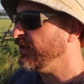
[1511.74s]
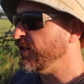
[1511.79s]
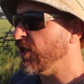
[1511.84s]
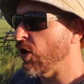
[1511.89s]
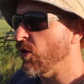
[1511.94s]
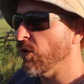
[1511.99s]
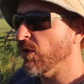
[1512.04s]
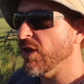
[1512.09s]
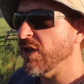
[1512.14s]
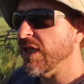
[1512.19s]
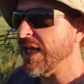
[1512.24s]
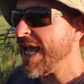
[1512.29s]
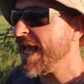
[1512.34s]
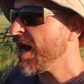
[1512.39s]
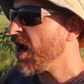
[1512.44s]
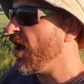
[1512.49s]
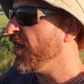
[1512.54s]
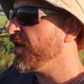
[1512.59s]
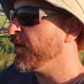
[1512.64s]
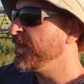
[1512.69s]
Don't
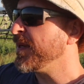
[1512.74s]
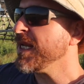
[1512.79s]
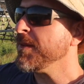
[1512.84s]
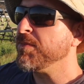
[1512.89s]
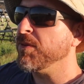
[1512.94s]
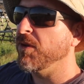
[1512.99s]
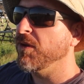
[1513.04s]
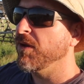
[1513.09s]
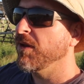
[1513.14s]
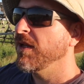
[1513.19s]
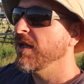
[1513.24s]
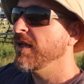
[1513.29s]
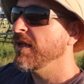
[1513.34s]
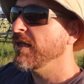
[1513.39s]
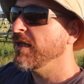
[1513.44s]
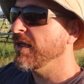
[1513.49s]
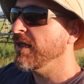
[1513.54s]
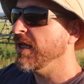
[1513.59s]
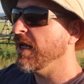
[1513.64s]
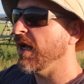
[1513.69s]
let other people
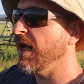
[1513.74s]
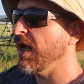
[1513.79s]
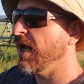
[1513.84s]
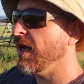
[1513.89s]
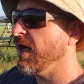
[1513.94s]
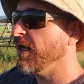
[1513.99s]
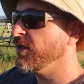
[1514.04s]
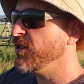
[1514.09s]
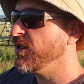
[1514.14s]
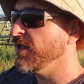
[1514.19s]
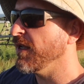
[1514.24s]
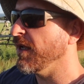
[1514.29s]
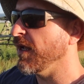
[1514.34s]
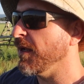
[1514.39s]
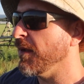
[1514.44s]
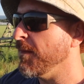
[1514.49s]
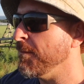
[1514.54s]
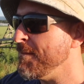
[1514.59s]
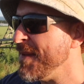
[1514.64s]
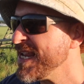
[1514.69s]
uh,
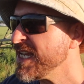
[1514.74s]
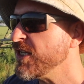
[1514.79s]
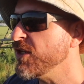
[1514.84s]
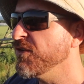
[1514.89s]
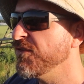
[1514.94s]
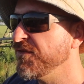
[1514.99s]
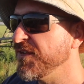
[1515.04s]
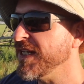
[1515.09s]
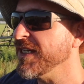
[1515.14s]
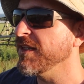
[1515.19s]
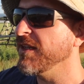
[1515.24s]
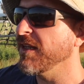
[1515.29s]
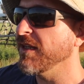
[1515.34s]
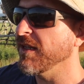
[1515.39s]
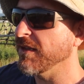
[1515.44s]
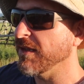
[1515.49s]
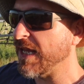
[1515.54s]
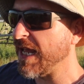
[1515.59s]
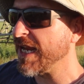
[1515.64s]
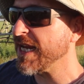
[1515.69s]
uh, make you feel
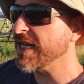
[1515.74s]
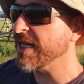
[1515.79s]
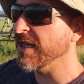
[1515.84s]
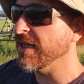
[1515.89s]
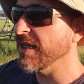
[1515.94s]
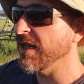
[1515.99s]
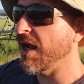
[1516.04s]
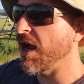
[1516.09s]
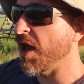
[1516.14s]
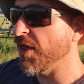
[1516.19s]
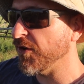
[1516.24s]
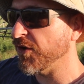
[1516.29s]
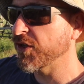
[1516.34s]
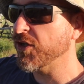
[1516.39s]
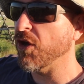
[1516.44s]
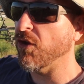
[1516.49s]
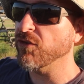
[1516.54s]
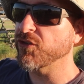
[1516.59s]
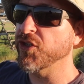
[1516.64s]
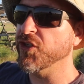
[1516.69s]
like other
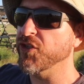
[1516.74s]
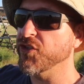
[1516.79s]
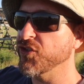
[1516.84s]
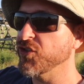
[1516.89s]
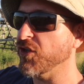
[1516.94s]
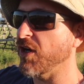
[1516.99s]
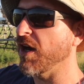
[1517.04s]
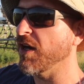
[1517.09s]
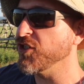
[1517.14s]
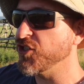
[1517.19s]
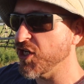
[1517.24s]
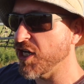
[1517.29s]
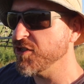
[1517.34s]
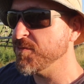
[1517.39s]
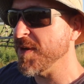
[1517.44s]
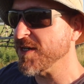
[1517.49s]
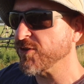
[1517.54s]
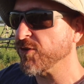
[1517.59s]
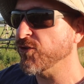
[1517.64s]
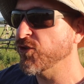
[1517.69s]
cultures are
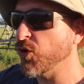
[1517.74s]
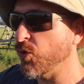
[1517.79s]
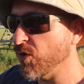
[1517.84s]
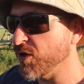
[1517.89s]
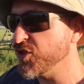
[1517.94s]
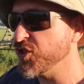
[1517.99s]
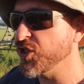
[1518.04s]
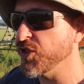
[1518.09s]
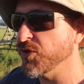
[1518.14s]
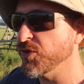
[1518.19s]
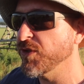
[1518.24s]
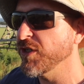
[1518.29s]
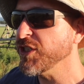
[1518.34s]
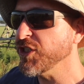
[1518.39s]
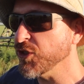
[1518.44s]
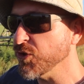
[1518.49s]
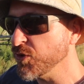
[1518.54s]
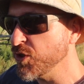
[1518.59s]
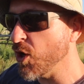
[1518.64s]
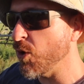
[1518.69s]
judgmental towards you.
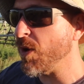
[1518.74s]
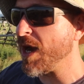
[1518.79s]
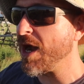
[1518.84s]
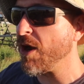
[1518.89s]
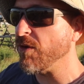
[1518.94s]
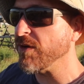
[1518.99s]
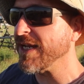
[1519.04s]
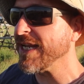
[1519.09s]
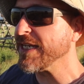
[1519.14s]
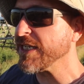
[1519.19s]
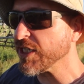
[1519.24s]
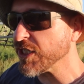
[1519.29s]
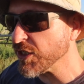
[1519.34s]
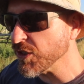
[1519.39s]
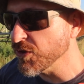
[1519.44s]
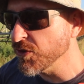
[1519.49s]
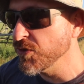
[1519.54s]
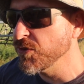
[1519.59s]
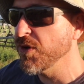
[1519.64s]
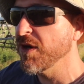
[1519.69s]
You go out and
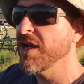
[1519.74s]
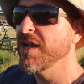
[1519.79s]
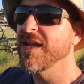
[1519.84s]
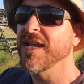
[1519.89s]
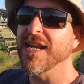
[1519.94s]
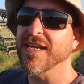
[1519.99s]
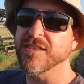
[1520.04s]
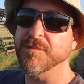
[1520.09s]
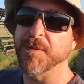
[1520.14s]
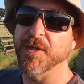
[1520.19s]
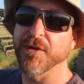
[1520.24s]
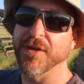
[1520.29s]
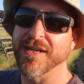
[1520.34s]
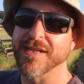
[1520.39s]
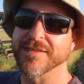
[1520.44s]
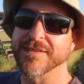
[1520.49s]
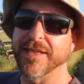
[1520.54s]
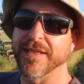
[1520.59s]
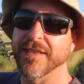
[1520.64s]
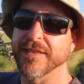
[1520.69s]
you
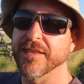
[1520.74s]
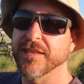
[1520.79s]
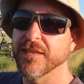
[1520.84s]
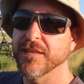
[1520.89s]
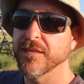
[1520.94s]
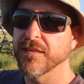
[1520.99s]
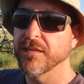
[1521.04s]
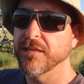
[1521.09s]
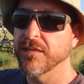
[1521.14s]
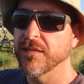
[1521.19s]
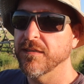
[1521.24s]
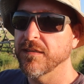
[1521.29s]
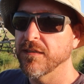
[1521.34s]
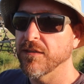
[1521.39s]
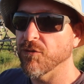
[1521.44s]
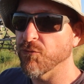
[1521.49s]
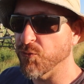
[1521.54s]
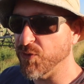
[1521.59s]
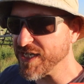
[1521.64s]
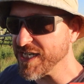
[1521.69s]
experience it.
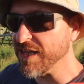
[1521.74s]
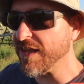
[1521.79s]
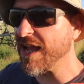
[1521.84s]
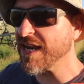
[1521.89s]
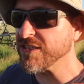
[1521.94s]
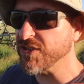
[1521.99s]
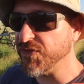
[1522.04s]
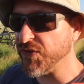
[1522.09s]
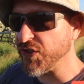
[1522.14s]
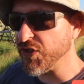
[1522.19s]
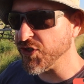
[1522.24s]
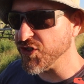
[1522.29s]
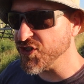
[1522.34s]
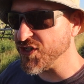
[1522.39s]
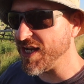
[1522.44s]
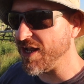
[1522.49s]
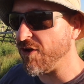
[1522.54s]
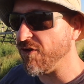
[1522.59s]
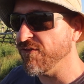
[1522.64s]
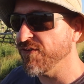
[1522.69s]
Realize for
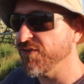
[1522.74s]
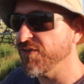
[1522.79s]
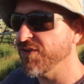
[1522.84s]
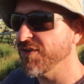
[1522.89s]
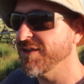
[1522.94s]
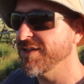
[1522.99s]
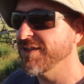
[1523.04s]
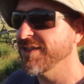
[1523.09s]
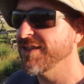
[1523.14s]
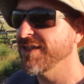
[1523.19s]
yourself